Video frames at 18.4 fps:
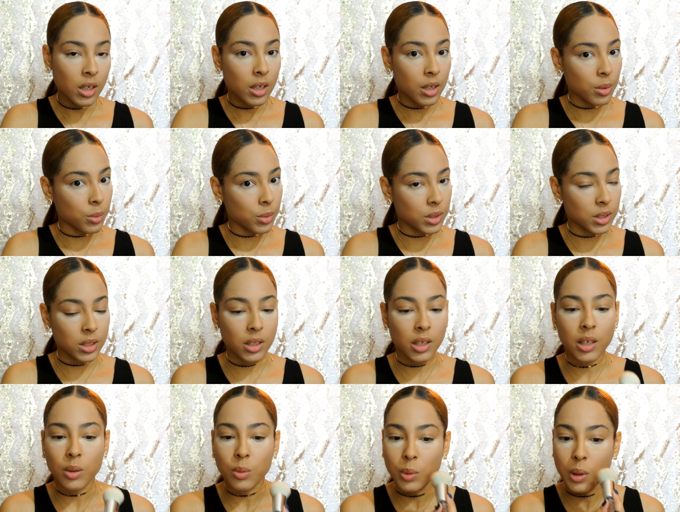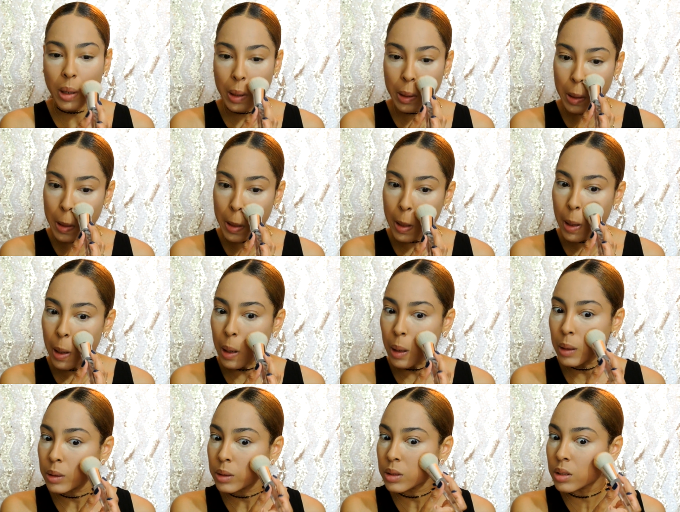And once again, we are
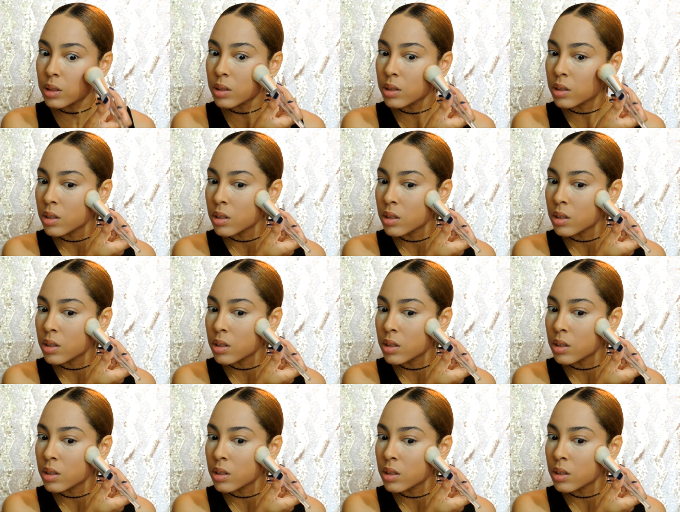not